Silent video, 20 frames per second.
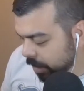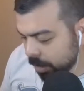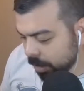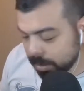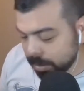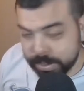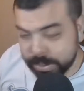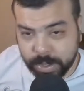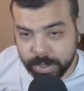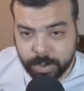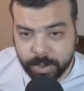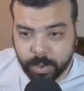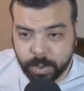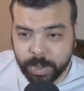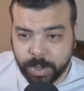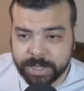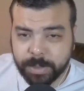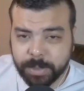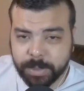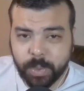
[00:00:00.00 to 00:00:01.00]
So
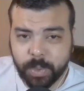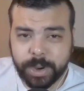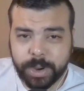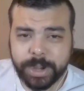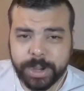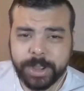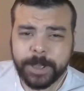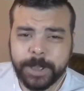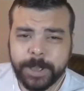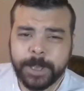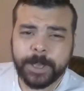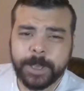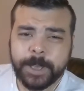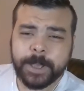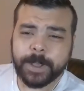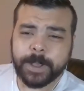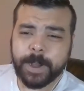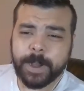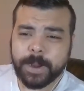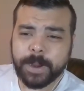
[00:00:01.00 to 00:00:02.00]
Gwen's number one,
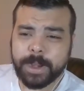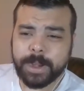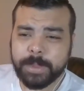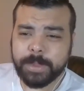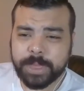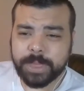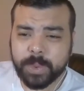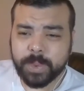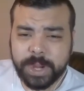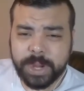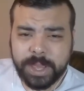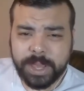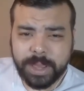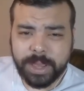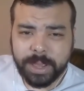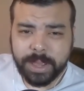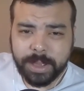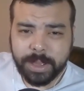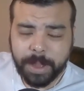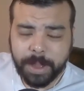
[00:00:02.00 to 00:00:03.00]
card number three,
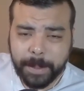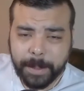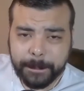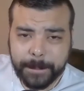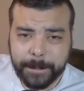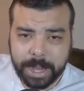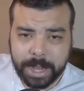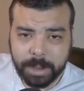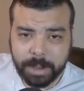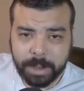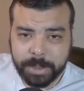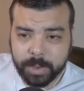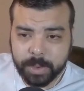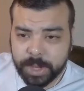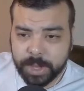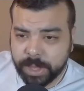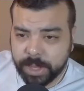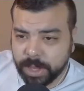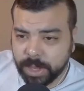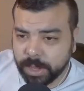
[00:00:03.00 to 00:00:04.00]
pack number
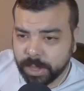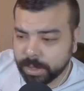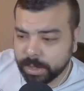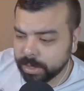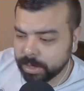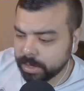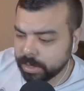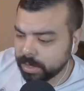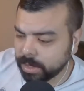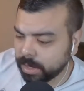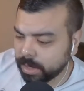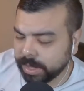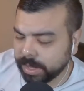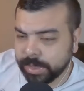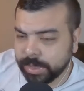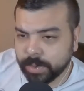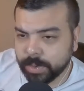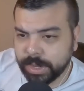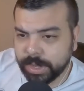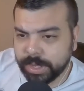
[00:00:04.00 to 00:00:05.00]
three, lucky
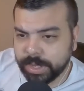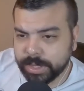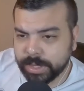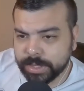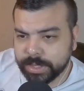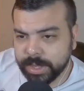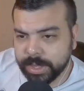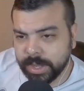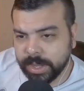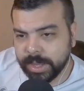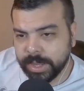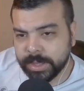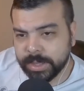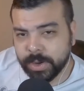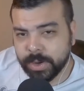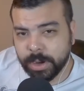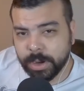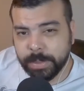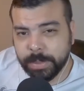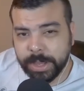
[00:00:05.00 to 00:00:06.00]
threes is
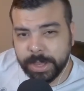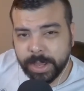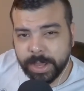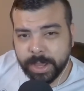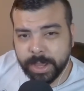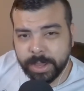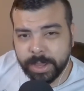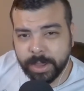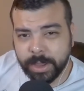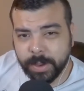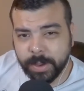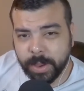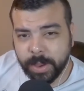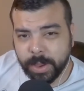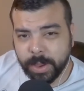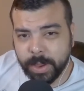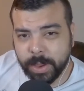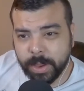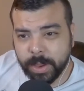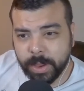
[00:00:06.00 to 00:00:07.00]
going to be a
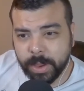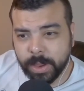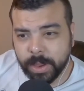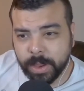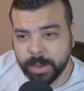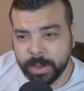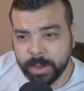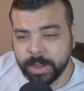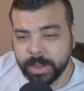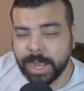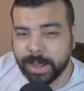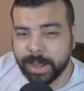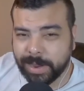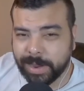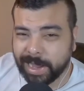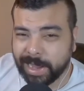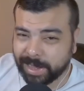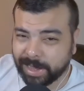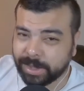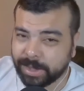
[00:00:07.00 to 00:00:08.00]
I,
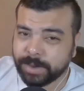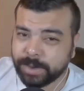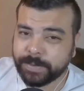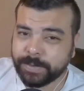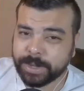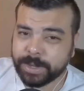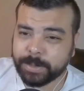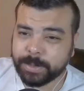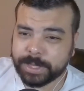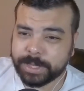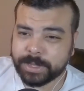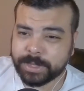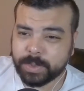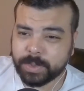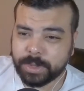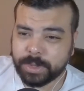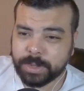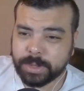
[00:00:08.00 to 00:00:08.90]
I got a good feeling about this one.